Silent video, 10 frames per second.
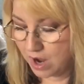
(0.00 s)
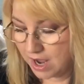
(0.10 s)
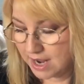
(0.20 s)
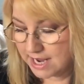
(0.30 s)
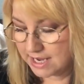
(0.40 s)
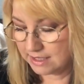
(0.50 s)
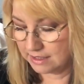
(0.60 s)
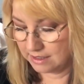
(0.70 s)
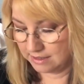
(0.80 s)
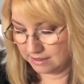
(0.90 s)
I
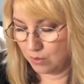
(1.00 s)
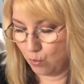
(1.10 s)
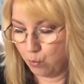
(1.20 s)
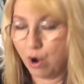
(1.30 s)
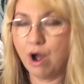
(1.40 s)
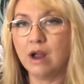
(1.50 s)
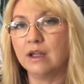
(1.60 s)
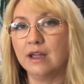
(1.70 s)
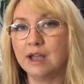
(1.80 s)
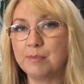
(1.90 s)
walk
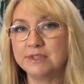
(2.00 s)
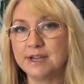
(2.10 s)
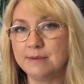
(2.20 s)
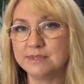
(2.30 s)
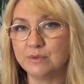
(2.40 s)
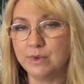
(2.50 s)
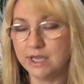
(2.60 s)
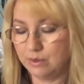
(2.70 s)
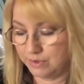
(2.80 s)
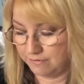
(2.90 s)
a couple times a
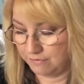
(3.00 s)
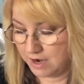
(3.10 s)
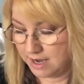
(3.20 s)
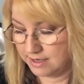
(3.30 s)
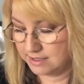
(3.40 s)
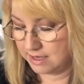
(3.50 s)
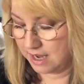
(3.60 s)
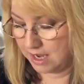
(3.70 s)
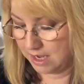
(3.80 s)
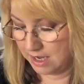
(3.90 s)
week with a friend
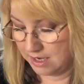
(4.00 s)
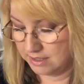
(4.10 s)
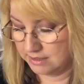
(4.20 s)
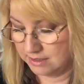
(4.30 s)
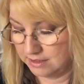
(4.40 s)
and